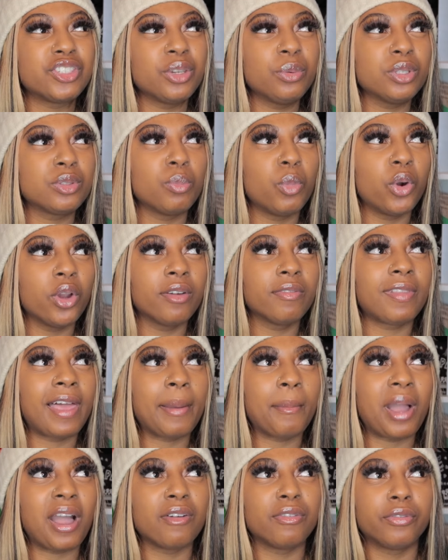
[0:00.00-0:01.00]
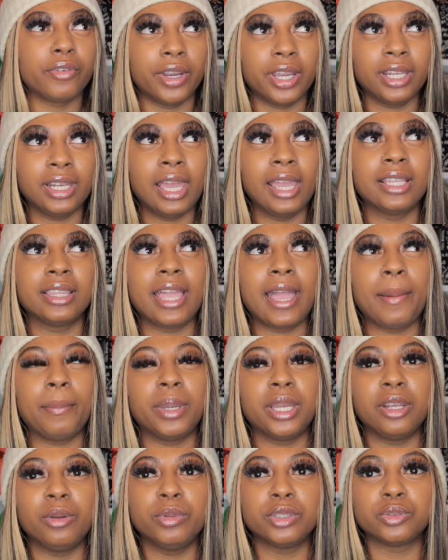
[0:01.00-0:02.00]
she was more of like my friend like that
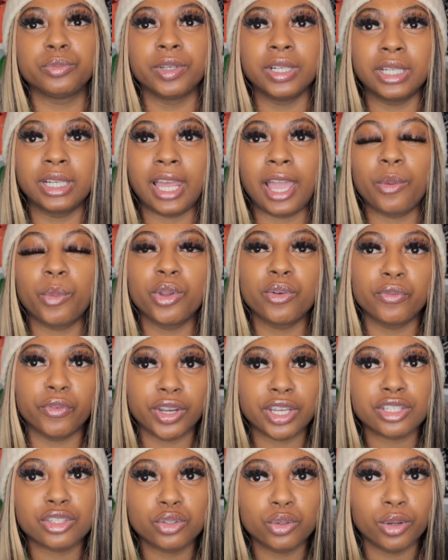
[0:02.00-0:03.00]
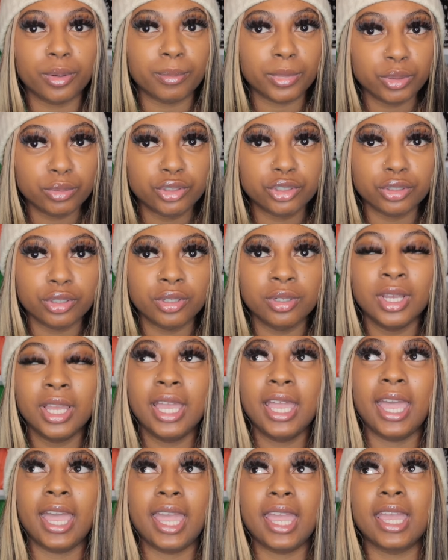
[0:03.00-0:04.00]
but it was really like we're friends through a mutual
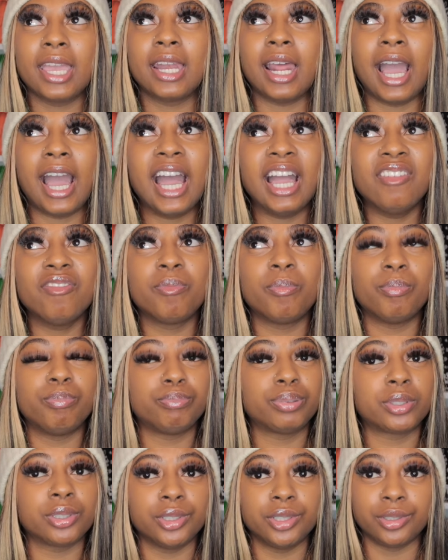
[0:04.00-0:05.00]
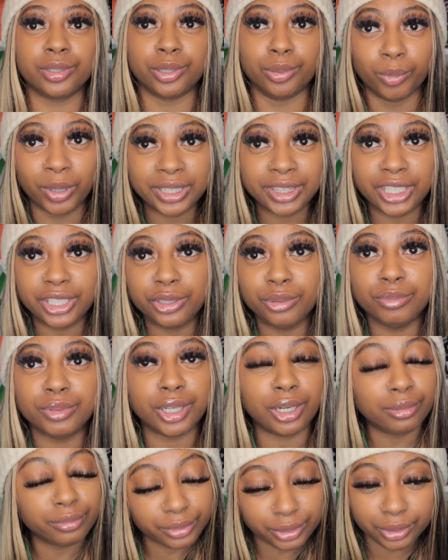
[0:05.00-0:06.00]
and i one thing you
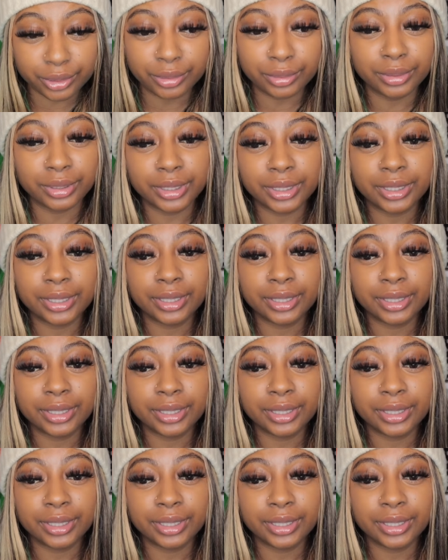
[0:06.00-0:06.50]
don't do